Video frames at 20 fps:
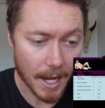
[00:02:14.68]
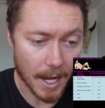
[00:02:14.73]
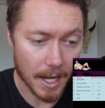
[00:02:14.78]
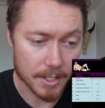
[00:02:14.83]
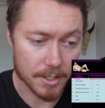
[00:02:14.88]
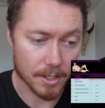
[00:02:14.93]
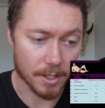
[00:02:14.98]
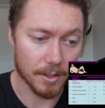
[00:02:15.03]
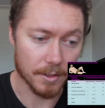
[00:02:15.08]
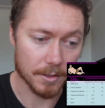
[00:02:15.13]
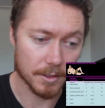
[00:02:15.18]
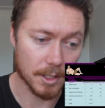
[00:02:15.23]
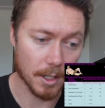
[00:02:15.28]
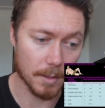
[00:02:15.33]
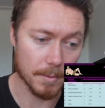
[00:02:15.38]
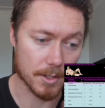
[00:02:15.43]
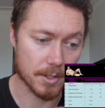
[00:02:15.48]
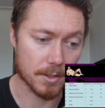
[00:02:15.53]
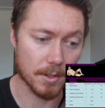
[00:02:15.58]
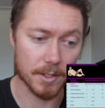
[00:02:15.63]
So
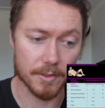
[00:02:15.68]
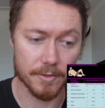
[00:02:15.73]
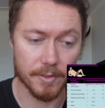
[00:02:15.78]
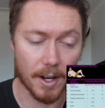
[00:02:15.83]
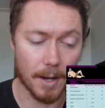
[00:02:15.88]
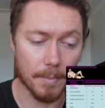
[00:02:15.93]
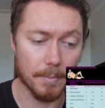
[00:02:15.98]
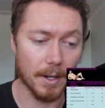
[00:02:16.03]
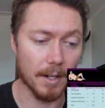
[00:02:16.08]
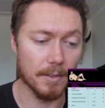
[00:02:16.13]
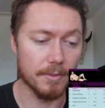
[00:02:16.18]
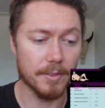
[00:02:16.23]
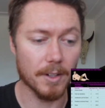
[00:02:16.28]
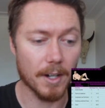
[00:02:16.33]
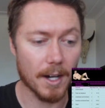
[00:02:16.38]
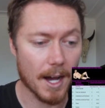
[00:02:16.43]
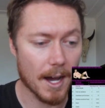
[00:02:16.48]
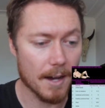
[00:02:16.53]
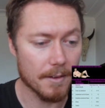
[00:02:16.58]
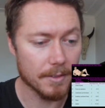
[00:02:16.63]
goblet squats
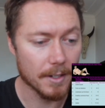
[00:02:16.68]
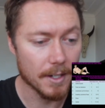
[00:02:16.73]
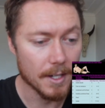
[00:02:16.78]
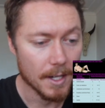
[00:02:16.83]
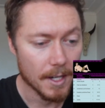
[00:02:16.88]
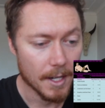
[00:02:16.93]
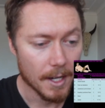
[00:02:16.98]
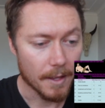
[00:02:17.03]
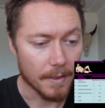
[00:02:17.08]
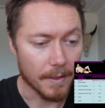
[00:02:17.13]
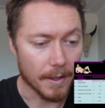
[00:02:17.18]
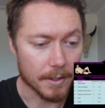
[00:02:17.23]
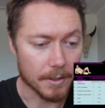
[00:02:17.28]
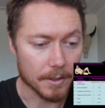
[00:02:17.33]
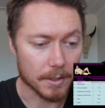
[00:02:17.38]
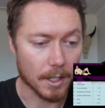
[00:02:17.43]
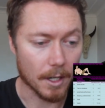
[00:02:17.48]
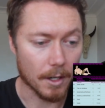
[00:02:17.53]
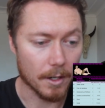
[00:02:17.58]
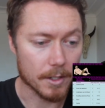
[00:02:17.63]
5x5, then
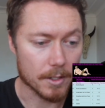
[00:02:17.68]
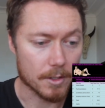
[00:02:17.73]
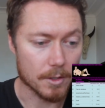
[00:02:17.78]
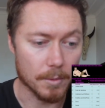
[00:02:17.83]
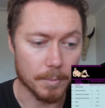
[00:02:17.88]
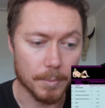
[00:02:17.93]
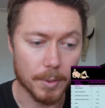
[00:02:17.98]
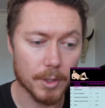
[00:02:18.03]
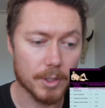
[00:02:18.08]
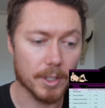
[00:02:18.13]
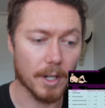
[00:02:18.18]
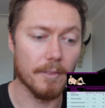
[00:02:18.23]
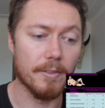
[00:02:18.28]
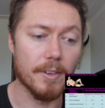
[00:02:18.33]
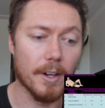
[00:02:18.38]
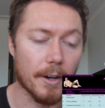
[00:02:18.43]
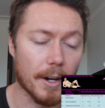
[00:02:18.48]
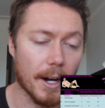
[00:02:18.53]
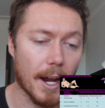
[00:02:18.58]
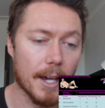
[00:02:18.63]
you'll go into a push-up
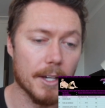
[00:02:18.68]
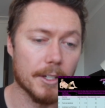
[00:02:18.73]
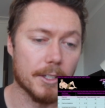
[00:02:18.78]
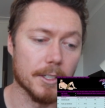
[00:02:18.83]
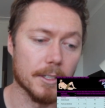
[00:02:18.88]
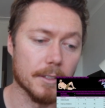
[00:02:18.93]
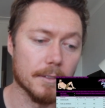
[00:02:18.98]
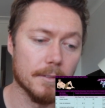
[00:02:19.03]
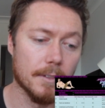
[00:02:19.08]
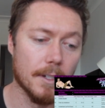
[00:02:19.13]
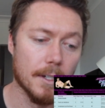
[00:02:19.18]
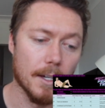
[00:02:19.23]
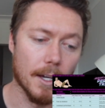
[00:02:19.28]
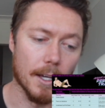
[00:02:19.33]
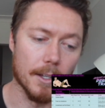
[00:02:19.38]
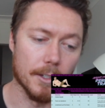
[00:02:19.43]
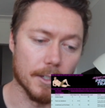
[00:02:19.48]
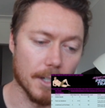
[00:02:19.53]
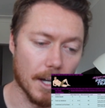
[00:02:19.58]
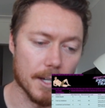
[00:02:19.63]
variation,
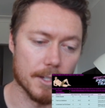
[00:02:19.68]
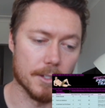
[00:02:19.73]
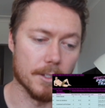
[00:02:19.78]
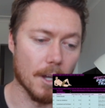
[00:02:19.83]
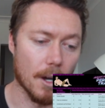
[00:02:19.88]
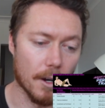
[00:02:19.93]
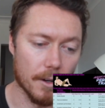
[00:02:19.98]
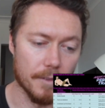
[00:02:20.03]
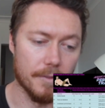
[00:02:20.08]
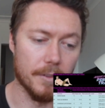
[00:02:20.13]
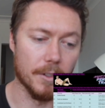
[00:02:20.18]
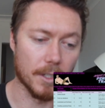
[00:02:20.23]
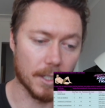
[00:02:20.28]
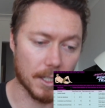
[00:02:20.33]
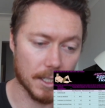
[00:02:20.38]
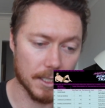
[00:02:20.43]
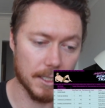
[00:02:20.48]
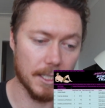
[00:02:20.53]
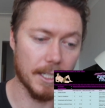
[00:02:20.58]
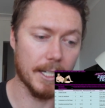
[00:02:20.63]
and you guys know if you
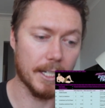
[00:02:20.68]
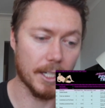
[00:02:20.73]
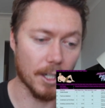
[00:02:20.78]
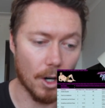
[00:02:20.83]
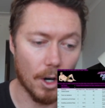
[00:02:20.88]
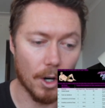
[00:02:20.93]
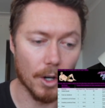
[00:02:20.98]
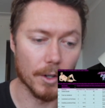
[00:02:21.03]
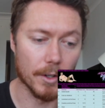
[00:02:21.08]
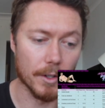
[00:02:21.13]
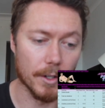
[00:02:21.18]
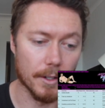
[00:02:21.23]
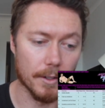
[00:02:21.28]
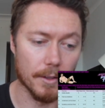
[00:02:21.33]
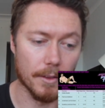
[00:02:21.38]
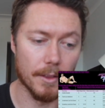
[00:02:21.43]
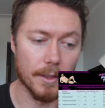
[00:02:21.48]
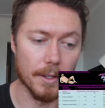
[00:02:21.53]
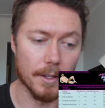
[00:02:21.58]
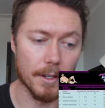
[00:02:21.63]
click on
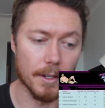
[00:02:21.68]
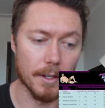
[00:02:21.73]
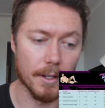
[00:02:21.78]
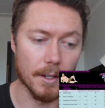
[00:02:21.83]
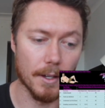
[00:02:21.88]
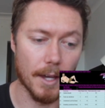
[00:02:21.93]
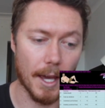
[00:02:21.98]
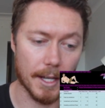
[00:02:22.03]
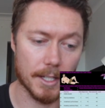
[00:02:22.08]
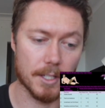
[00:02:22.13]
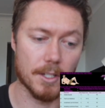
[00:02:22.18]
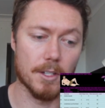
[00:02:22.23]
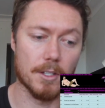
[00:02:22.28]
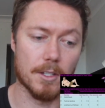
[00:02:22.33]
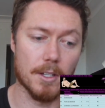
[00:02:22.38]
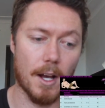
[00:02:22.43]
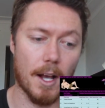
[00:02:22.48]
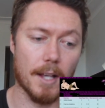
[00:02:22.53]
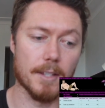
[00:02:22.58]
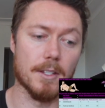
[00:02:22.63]
the
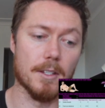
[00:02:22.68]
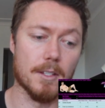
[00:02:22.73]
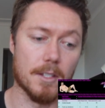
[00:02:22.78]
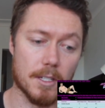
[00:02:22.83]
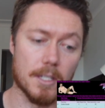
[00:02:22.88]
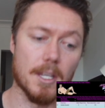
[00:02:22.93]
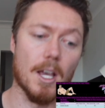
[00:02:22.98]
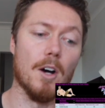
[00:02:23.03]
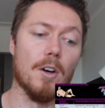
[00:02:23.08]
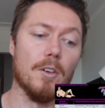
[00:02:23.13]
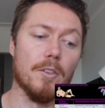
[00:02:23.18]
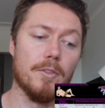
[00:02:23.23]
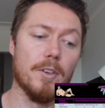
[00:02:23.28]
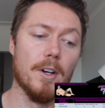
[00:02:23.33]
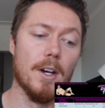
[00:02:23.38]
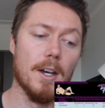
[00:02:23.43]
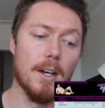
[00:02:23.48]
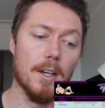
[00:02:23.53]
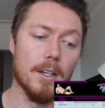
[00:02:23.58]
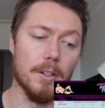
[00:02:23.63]
exercise itself,
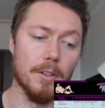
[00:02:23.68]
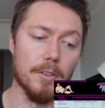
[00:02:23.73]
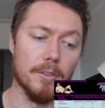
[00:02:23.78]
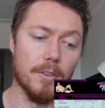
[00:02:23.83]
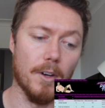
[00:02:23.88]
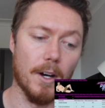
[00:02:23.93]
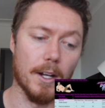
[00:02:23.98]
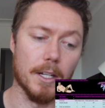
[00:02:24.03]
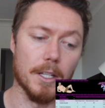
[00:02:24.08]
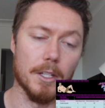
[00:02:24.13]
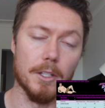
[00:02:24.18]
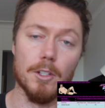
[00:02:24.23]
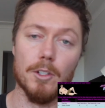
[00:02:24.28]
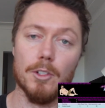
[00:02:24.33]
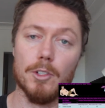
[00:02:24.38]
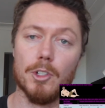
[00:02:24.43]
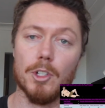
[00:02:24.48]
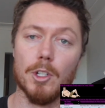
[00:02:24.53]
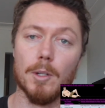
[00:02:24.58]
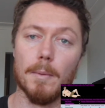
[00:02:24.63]
you'll find
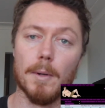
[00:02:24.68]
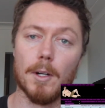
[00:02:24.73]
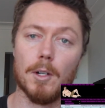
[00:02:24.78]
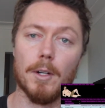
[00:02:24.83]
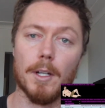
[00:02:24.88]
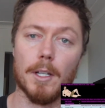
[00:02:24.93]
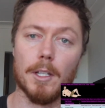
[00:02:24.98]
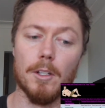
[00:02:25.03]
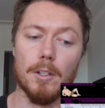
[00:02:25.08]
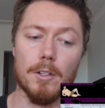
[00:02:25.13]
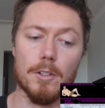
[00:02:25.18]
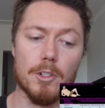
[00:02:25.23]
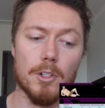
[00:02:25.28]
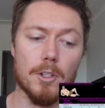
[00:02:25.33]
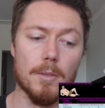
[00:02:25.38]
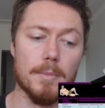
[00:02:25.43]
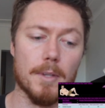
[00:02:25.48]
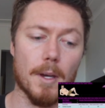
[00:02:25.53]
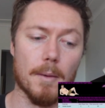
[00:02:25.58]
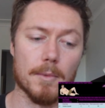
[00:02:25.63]
a quick
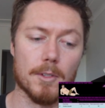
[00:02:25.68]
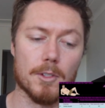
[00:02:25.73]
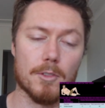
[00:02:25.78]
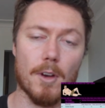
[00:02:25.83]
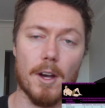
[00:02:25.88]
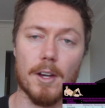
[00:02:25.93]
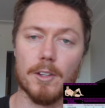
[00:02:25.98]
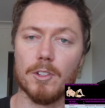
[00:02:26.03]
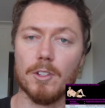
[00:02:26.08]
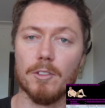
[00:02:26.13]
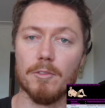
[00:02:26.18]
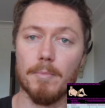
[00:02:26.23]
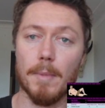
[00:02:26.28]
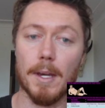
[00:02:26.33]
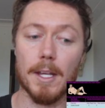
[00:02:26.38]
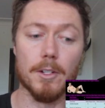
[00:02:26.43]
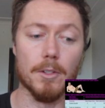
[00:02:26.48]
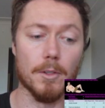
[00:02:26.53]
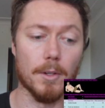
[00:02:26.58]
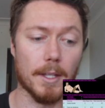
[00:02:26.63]
YouTube demonstration of
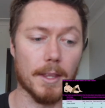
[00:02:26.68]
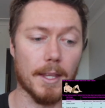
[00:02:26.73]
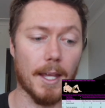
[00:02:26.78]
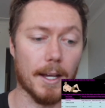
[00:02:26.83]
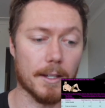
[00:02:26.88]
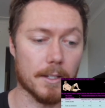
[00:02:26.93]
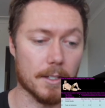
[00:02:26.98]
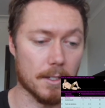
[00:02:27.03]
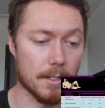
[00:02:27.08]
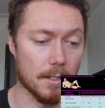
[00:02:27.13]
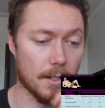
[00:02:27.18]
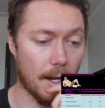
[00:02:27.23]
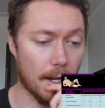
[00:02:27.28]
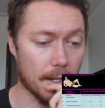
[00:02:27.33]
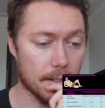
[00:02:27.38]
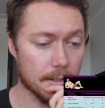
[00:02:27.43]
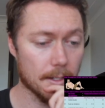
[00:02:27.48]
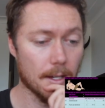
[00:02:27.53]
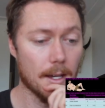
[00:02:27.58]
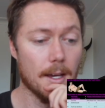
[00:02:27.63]
me doing the
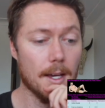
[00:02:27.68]
exercise.